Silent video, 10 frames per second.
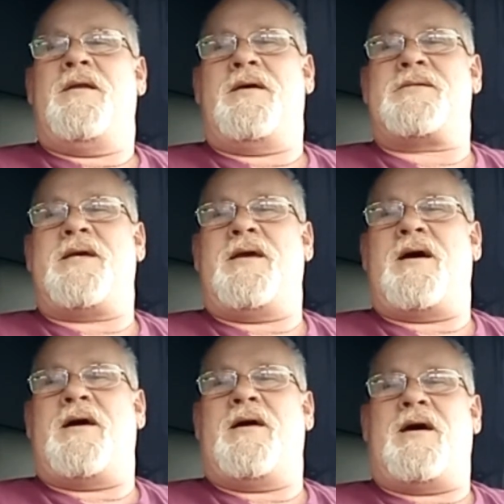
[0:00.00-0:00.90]
now see,
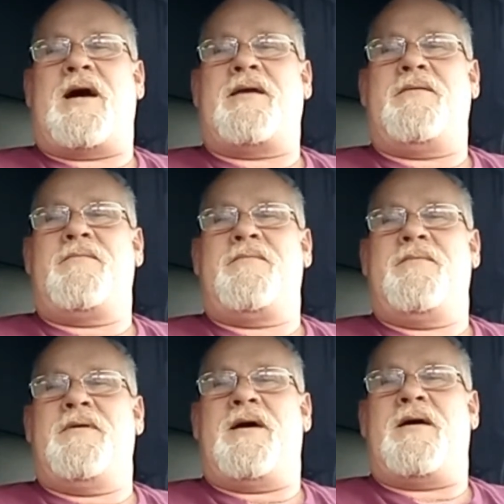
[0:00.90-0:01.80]
I
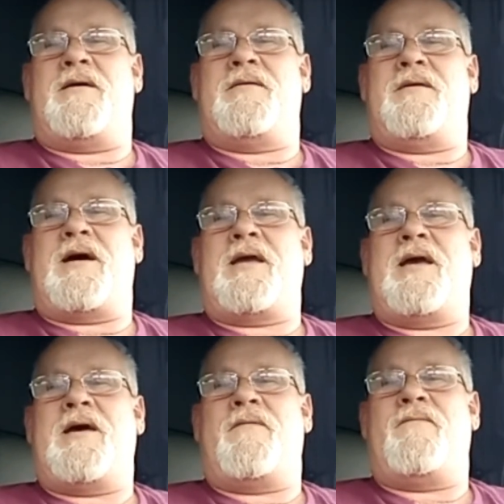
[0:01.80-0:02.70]

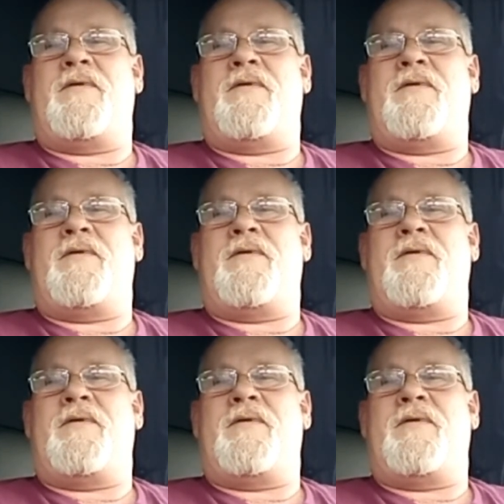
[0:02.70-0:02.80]
have